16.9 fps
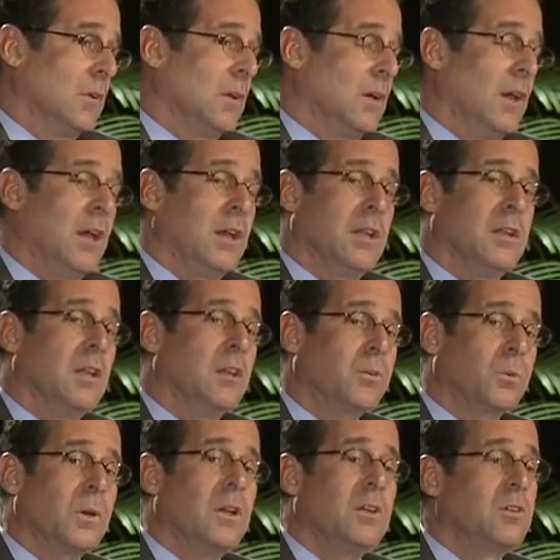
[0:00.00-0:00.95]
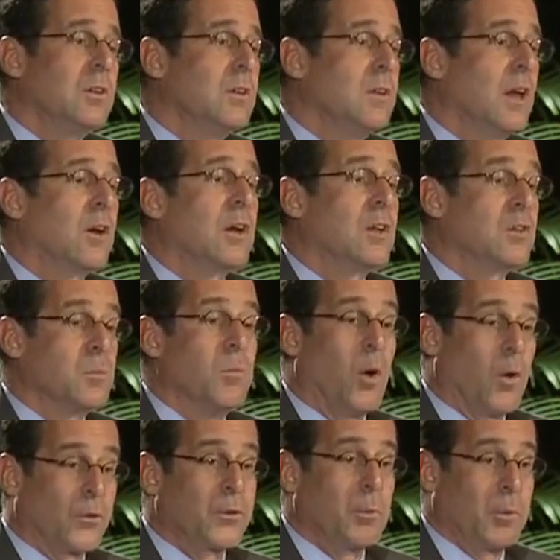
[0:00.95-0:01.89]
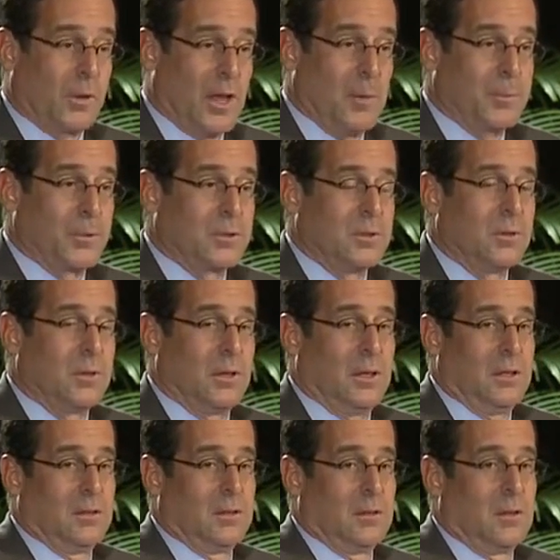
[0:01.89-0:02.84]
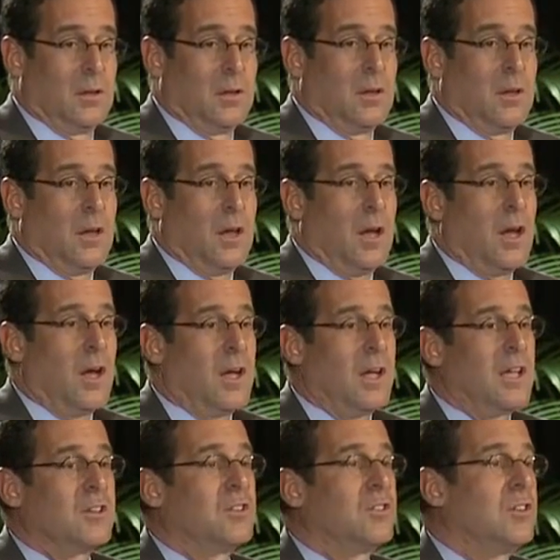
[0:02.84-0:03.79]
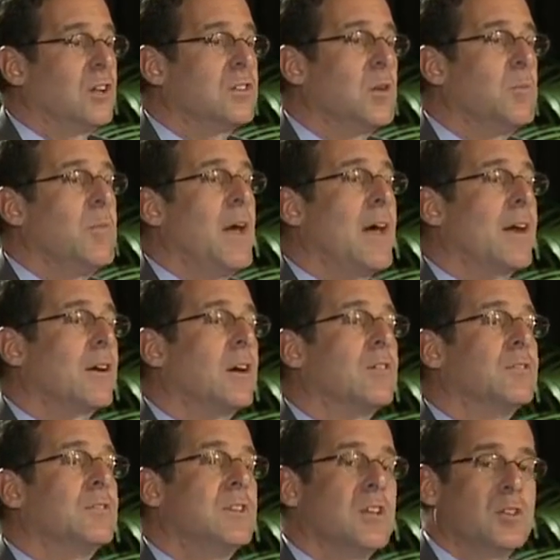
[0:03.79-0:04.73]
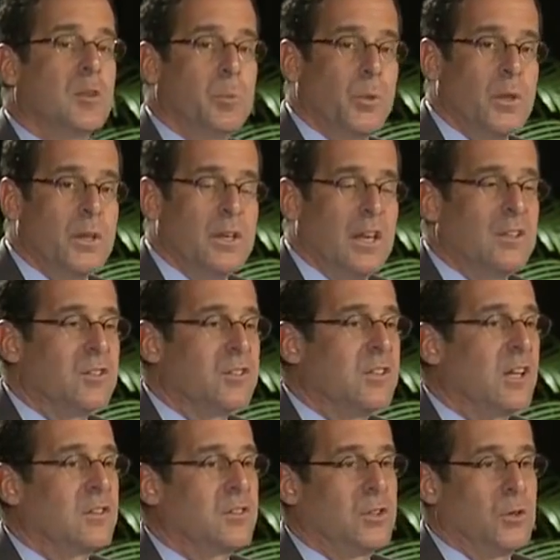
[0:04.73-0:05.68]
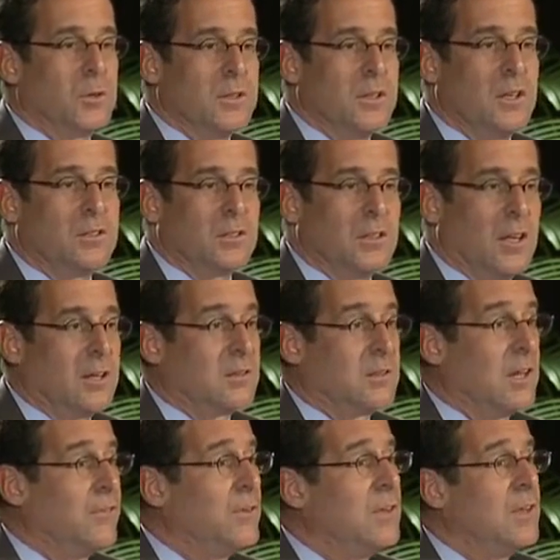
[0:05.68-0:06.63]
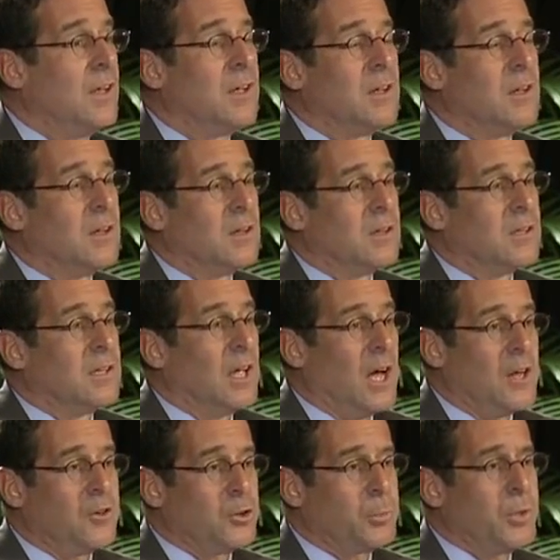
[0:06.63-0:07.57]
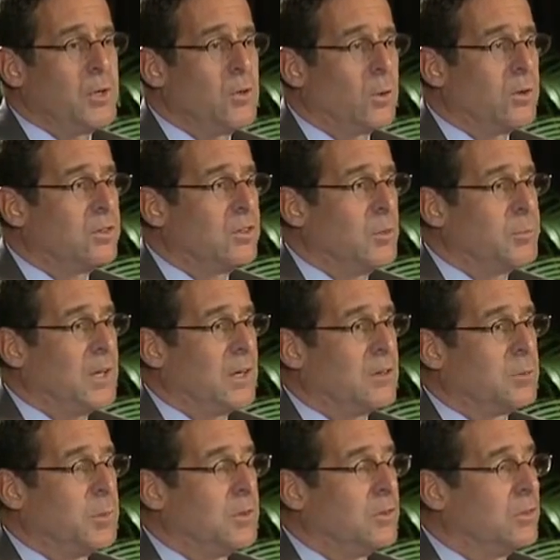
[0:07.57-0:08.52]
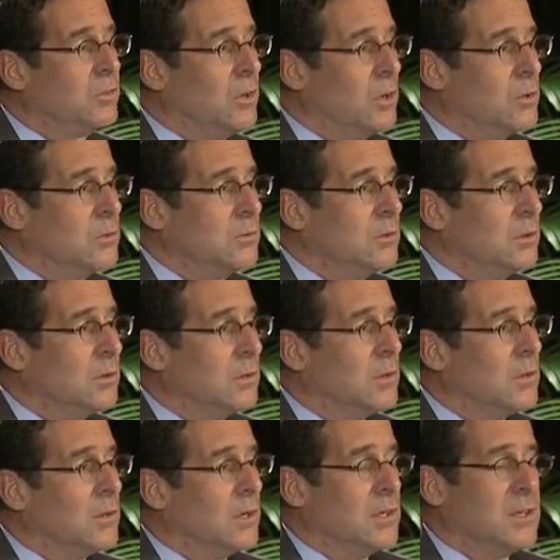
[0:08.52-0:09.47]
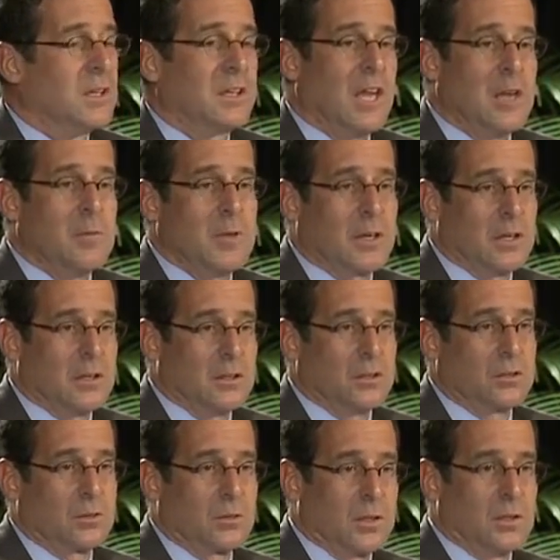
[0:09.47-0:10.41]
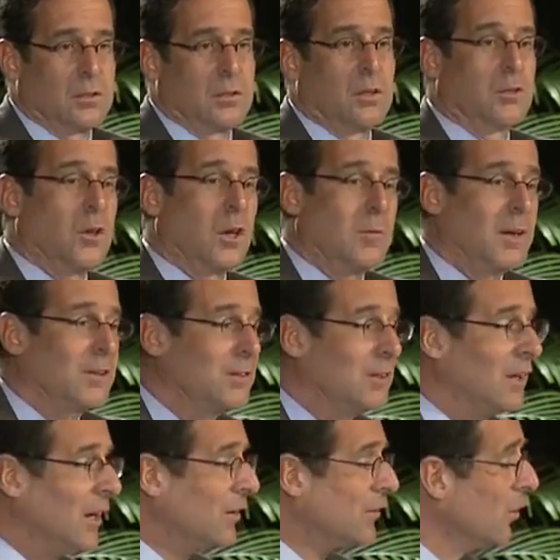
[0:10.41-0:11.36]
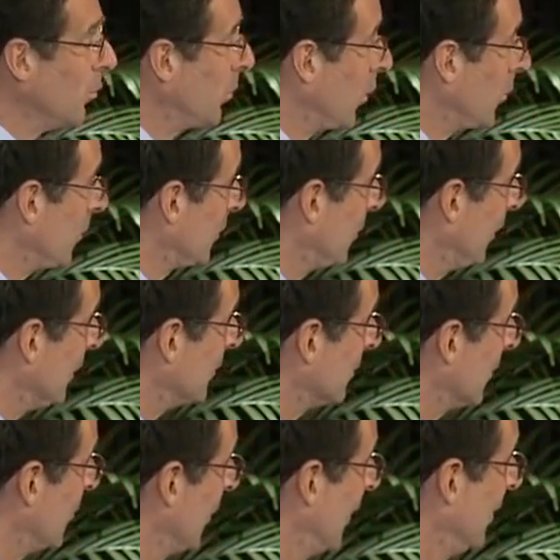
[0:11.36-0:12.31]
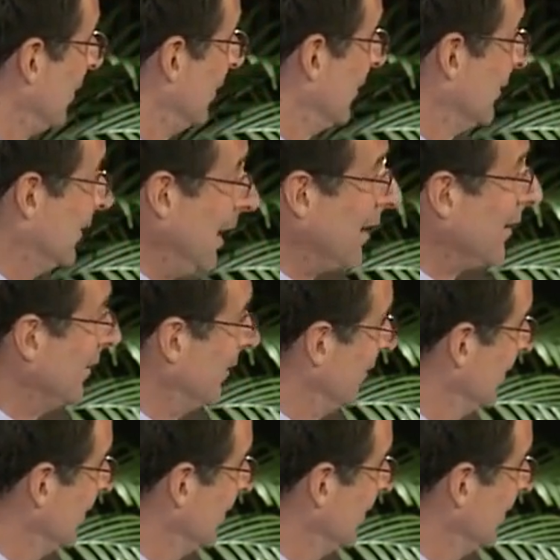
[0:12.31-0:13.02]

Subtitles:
And in this region, there is multiple opportunity. It's just a matter of discipline and stick-to-itiveness. And given the entrepreneurship that has been shown in the gaming industry, you talk about a city that has no purpose being somewhere. Dallas,